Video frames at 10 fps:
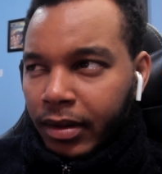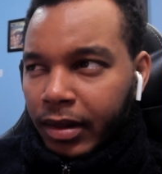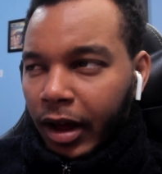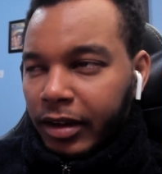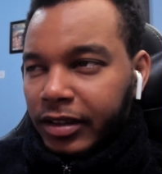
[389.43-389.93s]

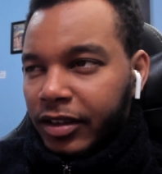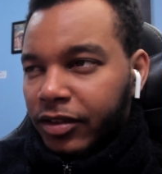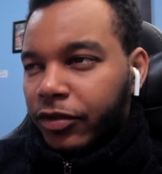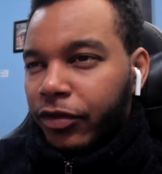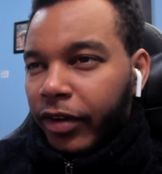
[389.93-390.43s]
Lost his
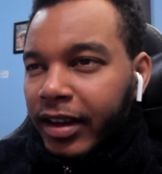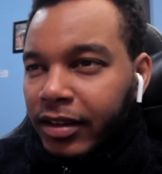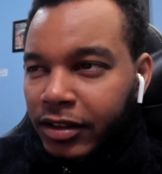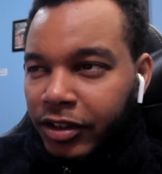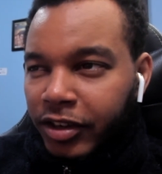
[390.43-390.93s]

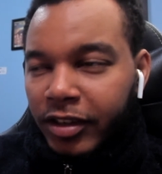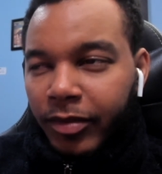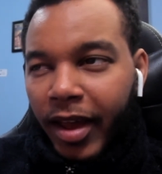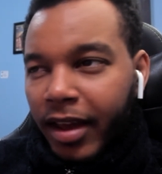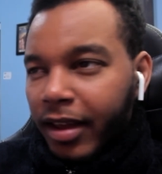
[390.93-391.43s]
friends he just
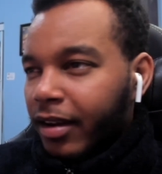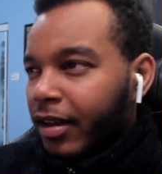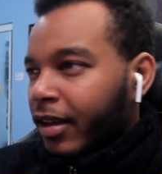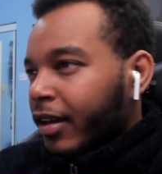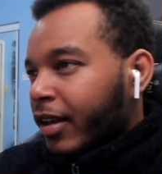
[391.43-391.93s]
made
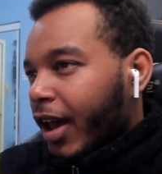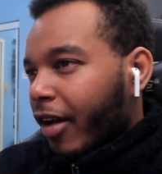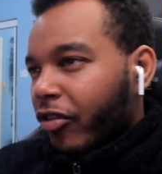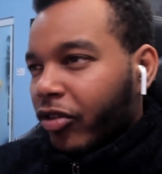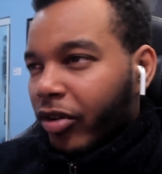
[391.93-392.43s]

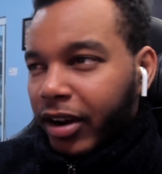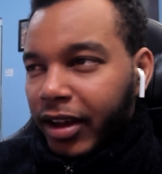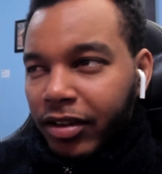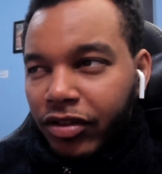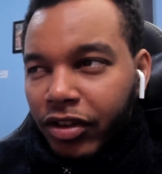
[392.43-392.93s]
after joining
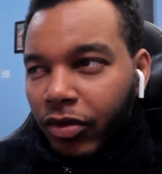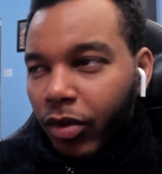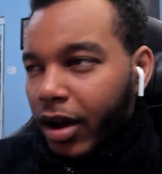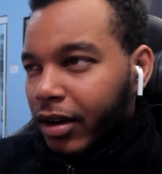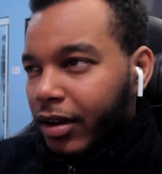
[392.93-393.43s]

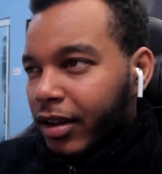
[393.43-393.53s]
SG-1.